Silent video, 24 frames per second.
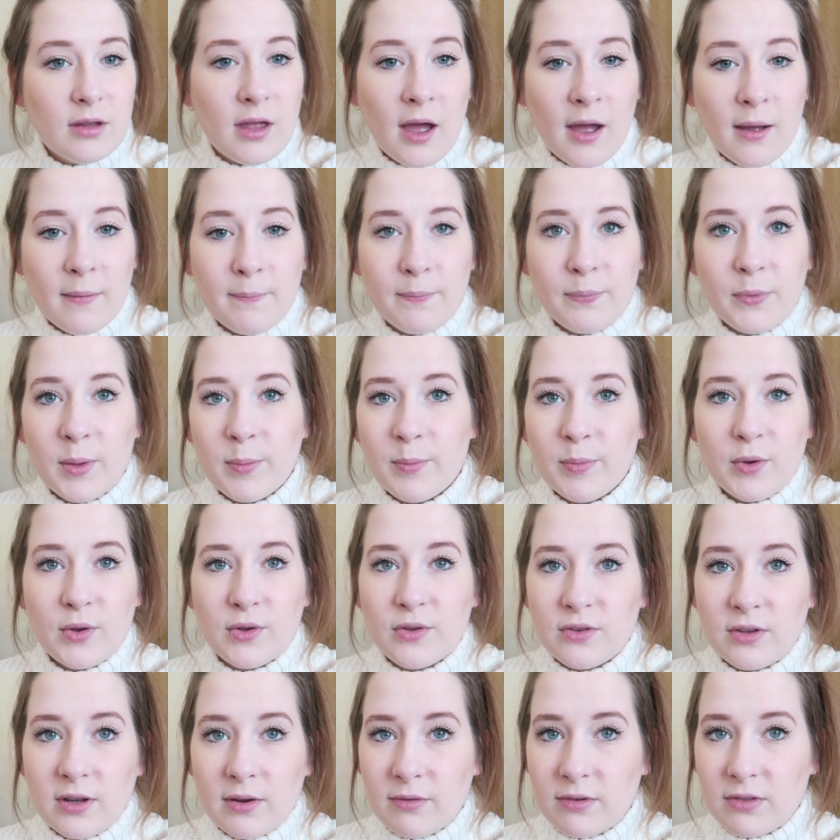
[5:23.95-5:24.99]
um, the
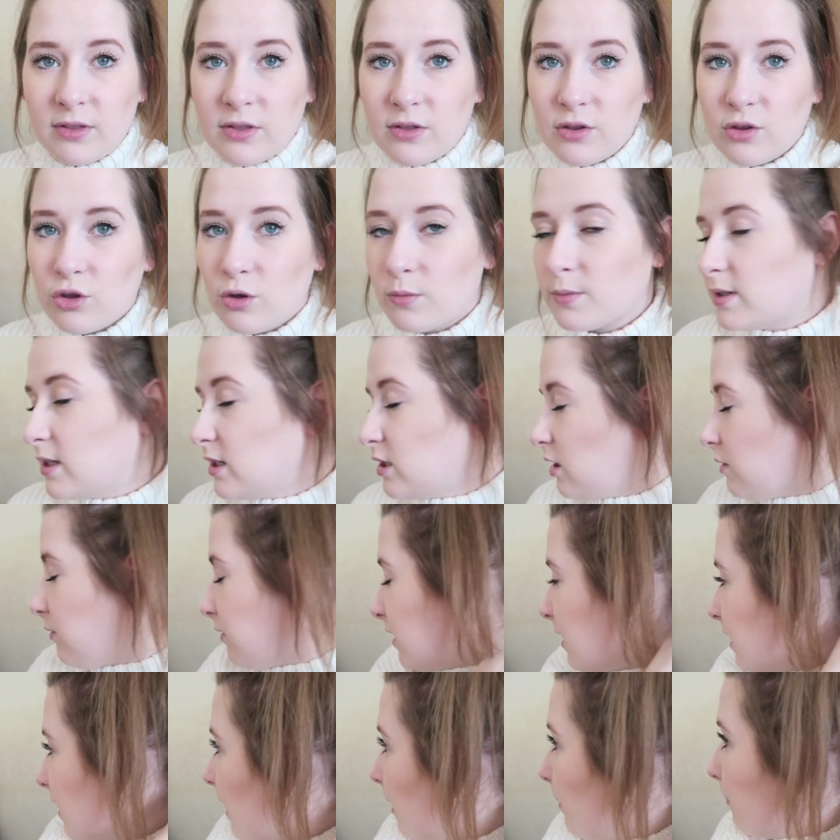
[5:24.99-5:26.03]
boots and everything the shops here don't
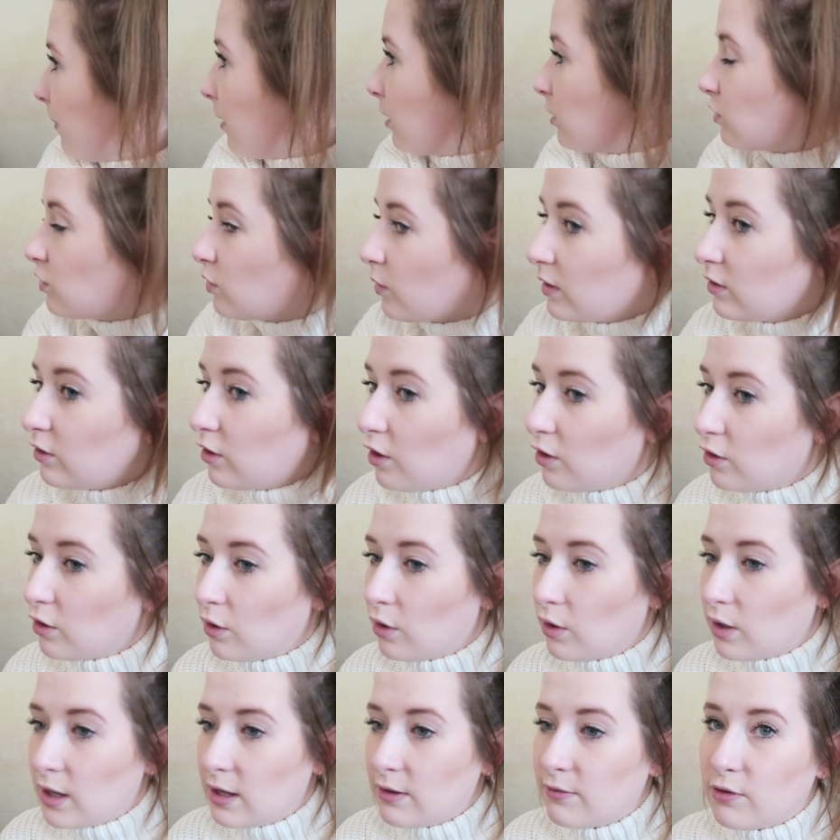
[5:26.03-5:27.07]
really get much so I don't
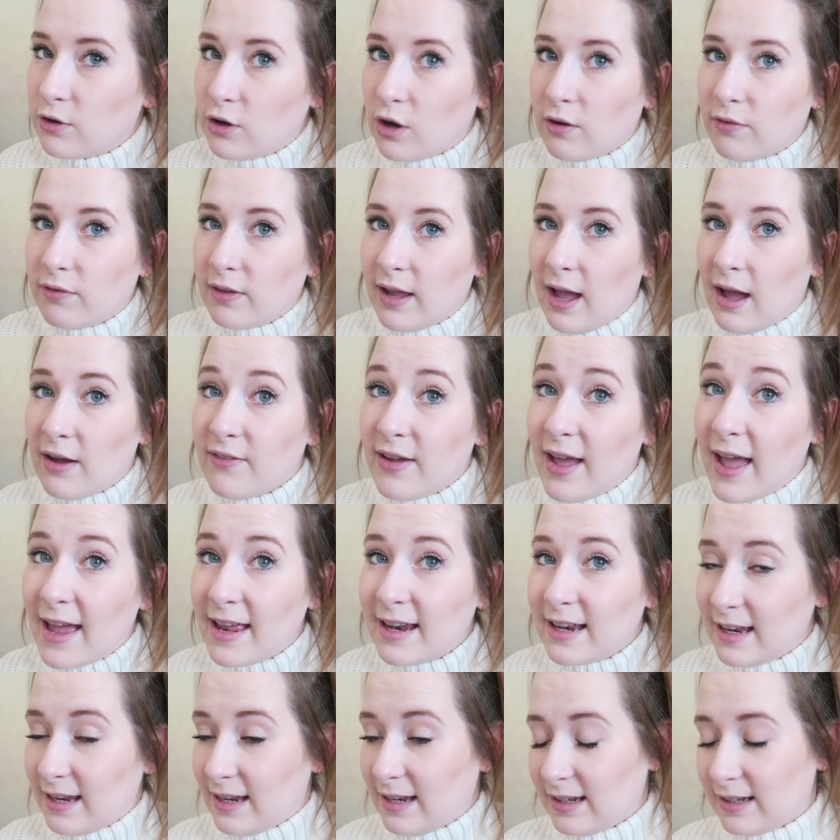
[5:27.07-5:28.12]
know even know if they have
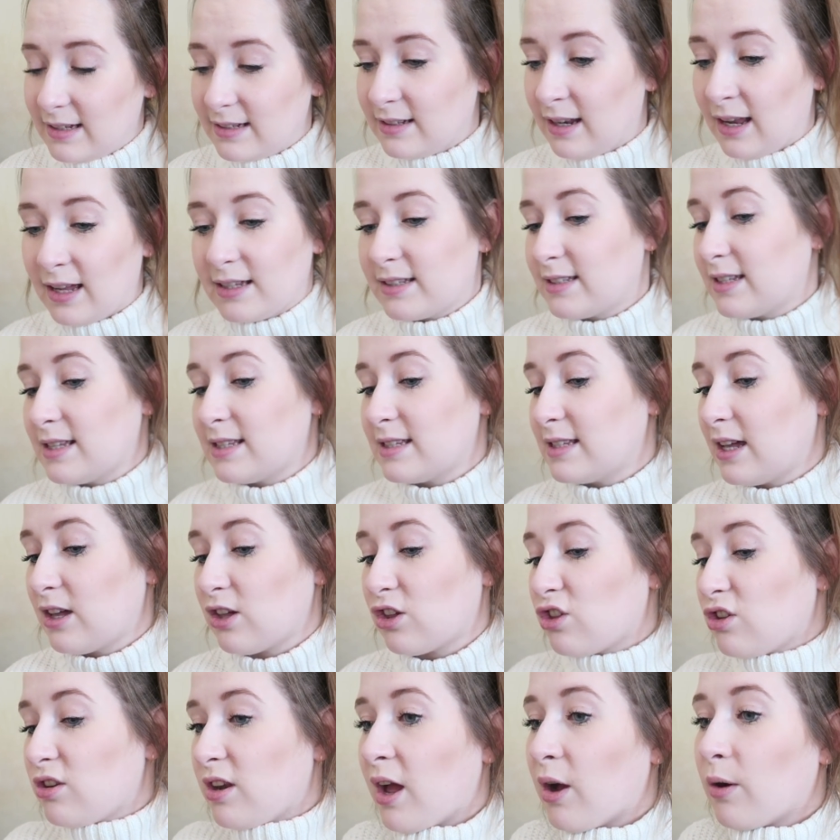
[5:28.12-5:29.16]
any like
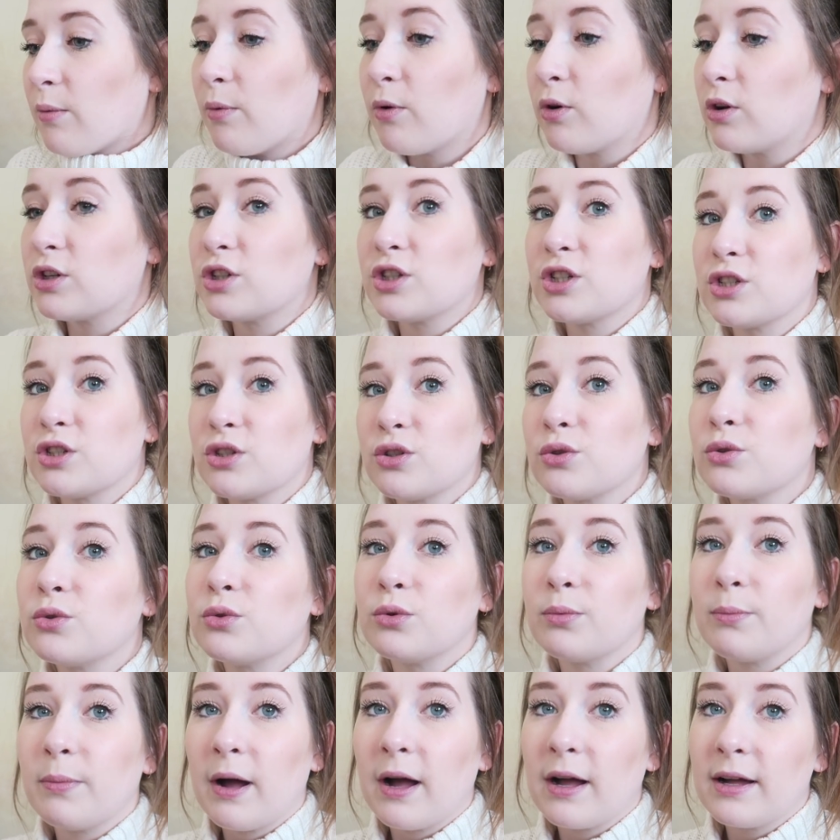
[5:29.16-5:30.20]
sensation nail polishes at
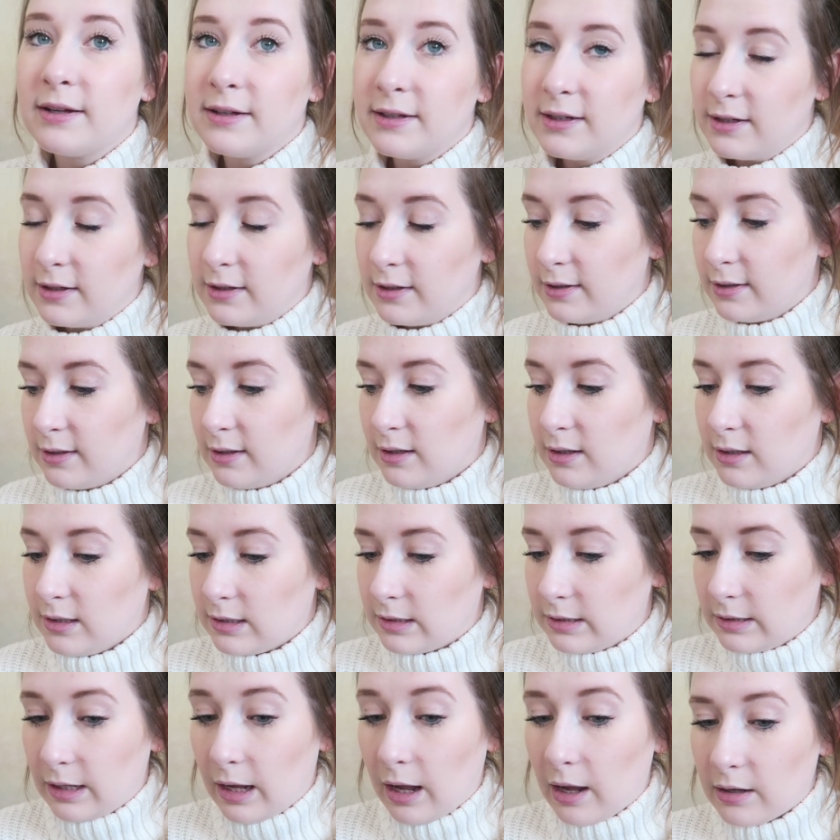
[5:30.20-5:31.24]
all but
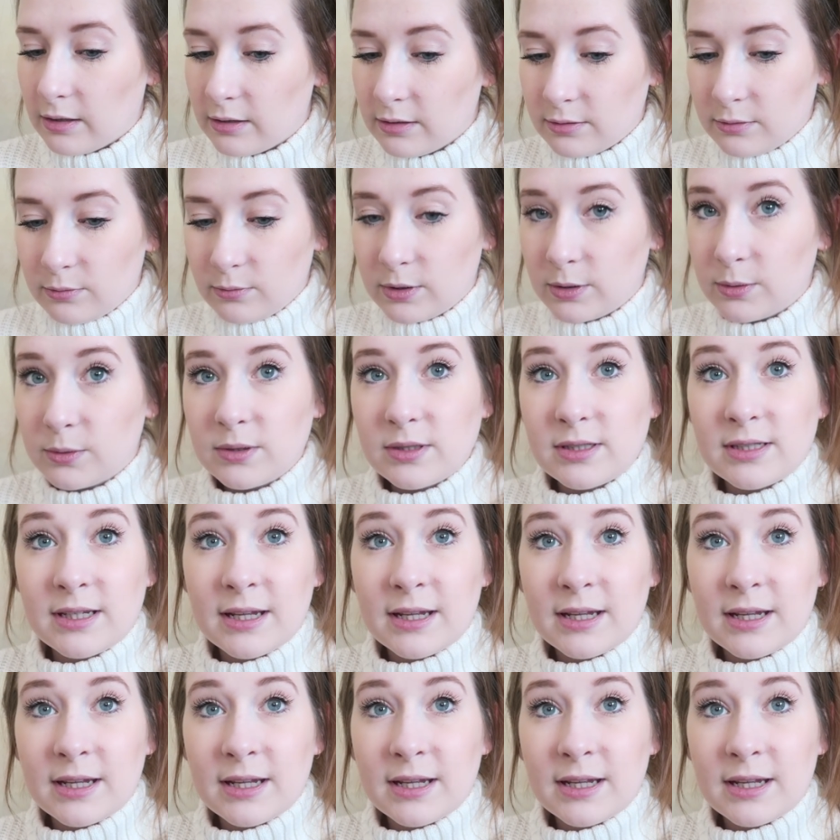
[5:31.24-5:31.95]
yeah we will